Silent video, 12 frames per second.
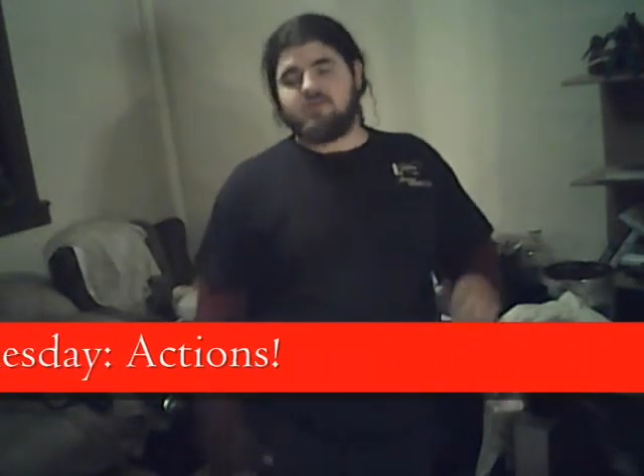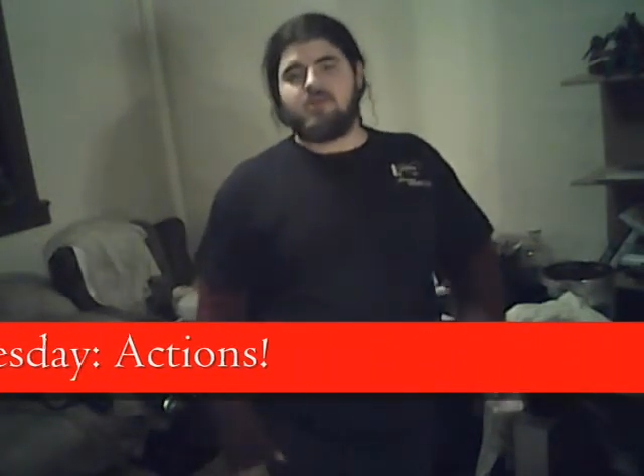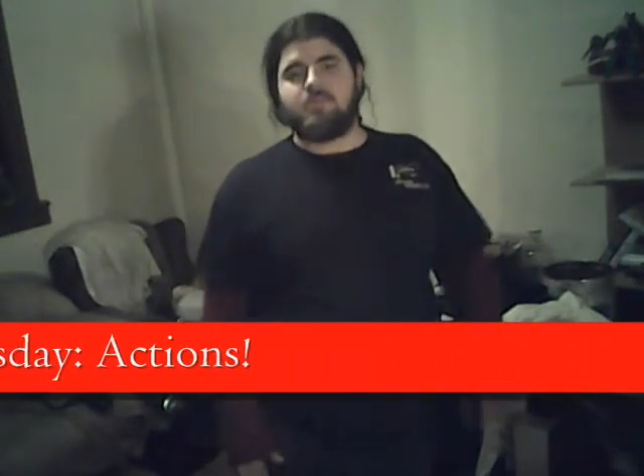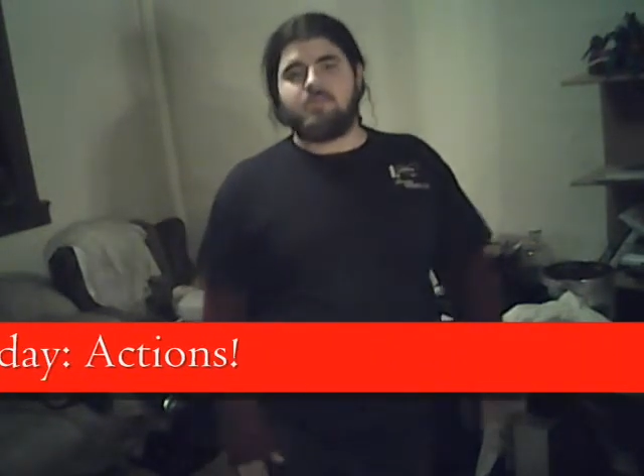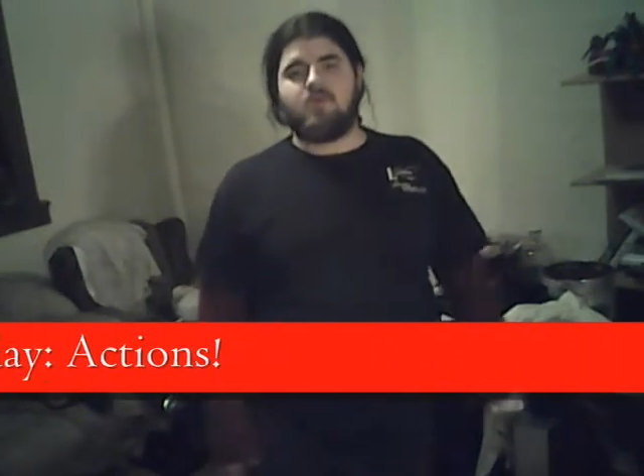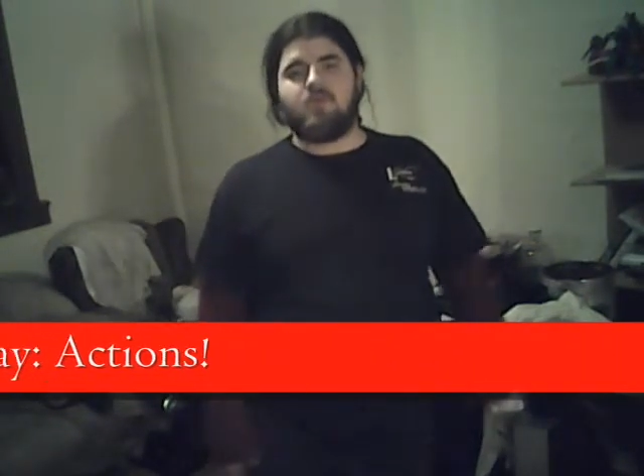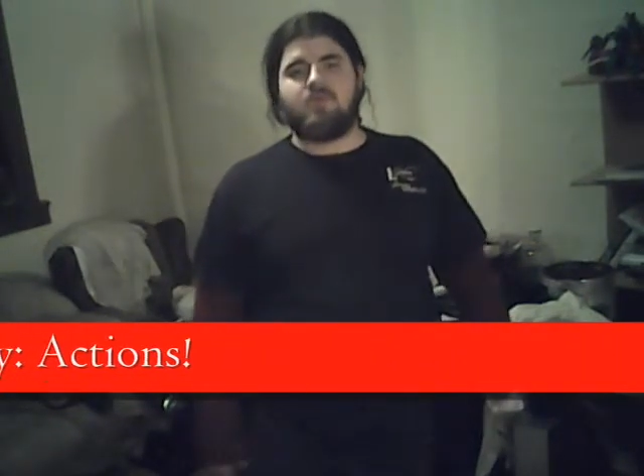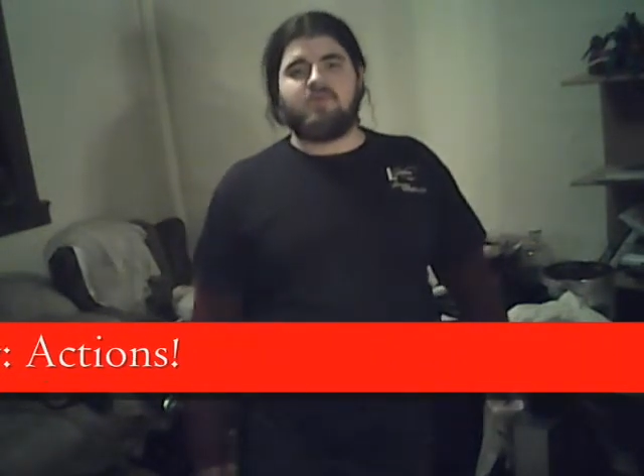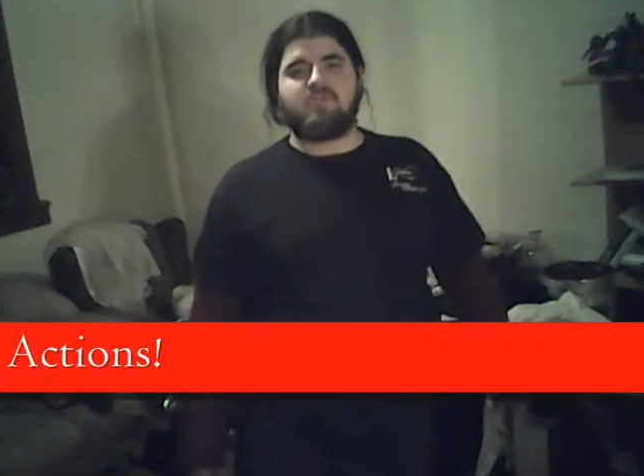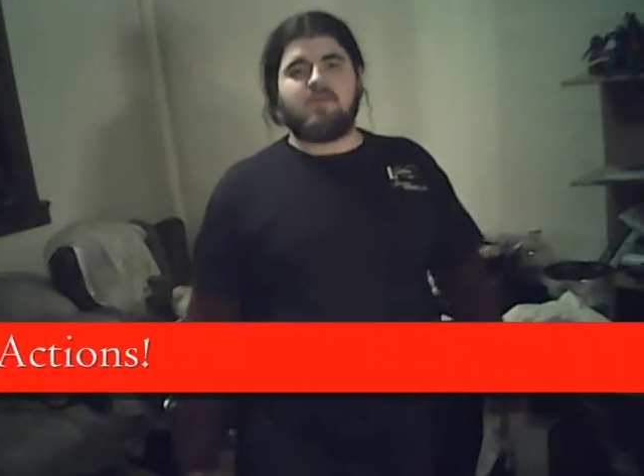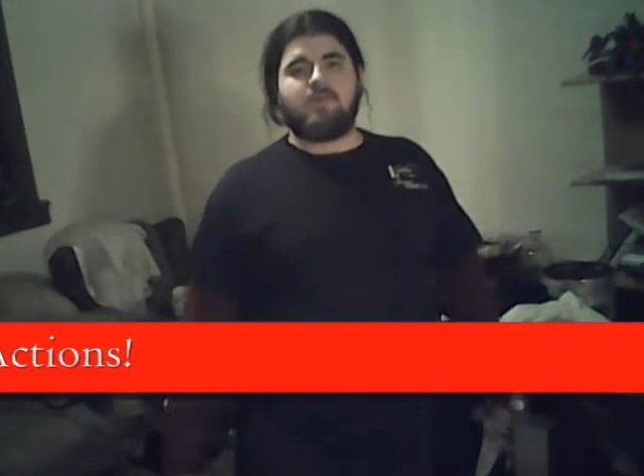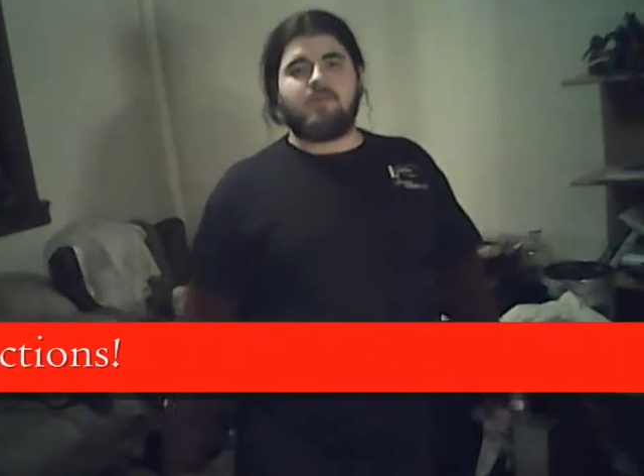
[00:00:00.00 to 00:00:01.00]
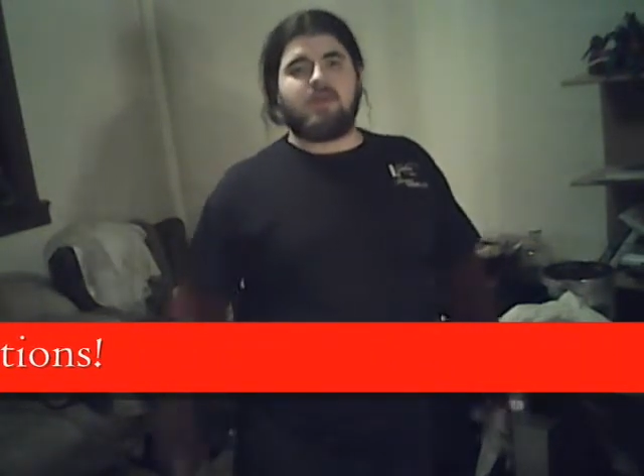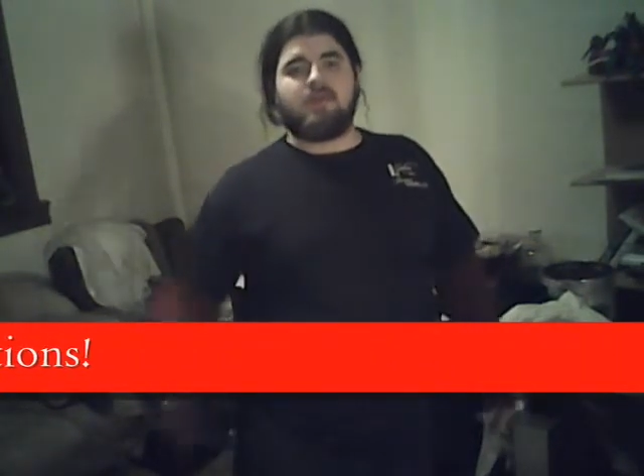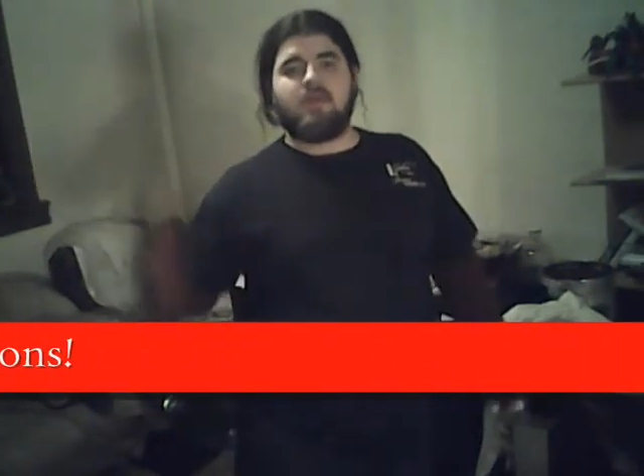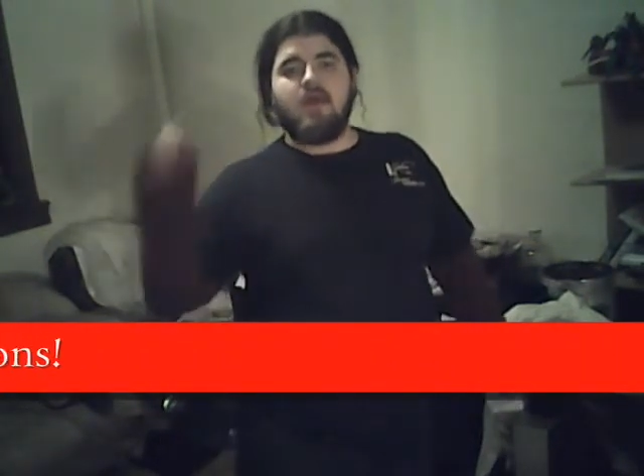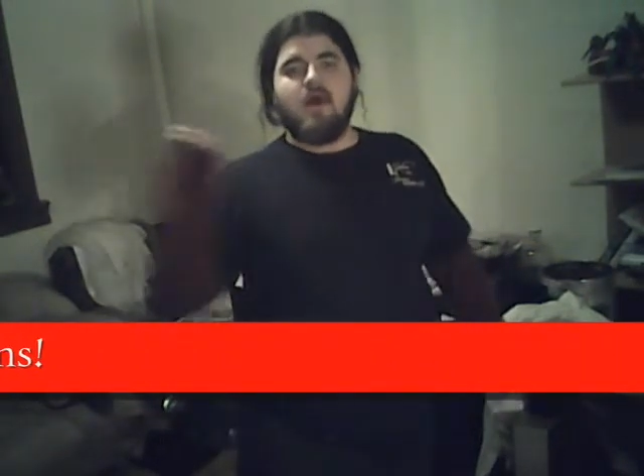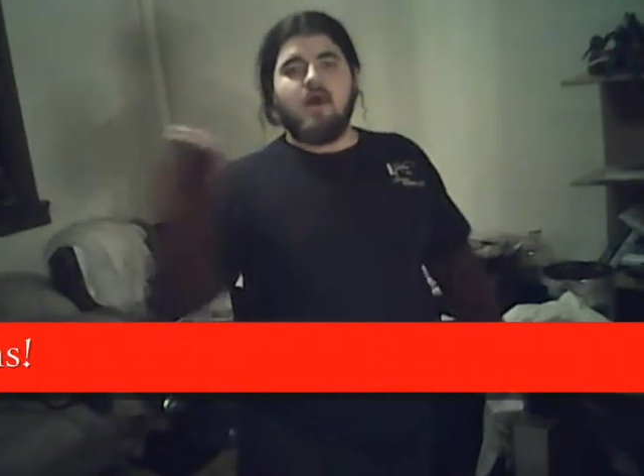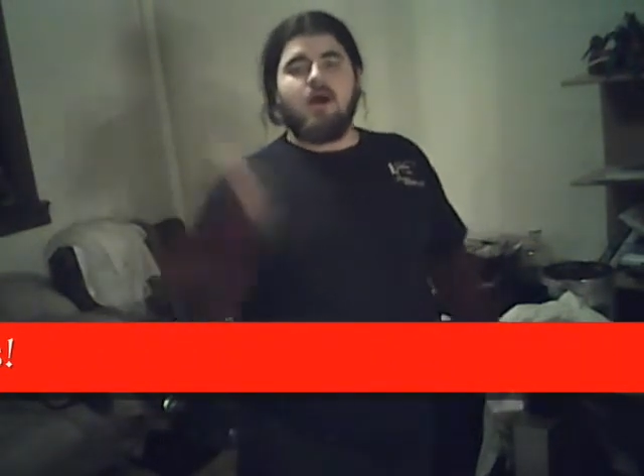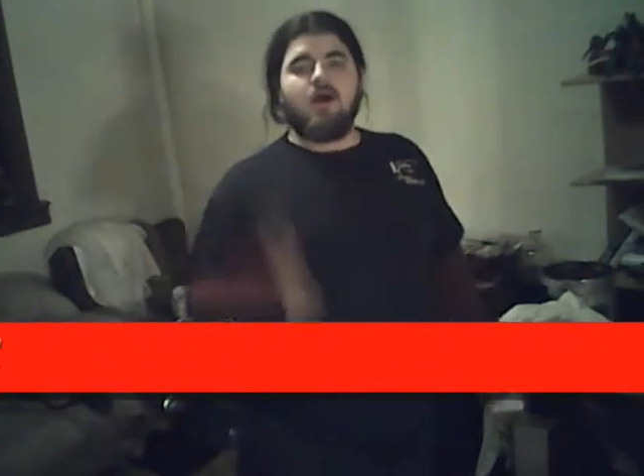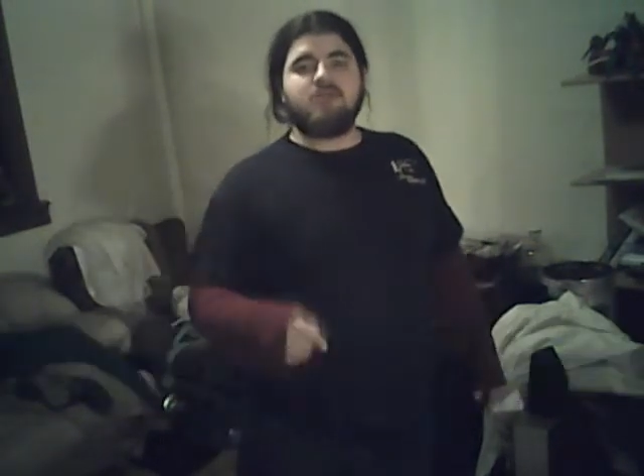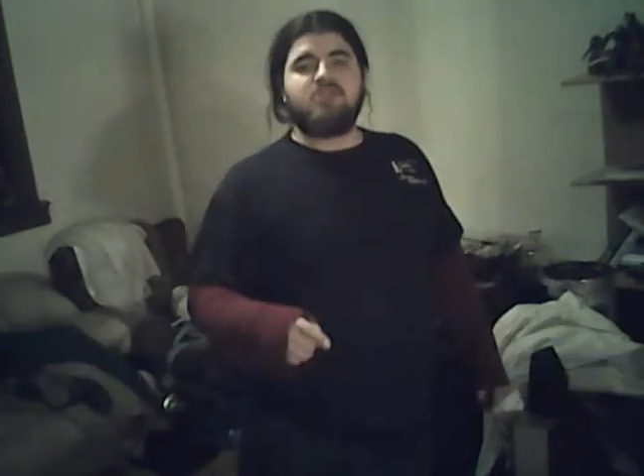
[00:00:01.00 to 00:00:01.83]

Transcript: a little bit more of what they mean. On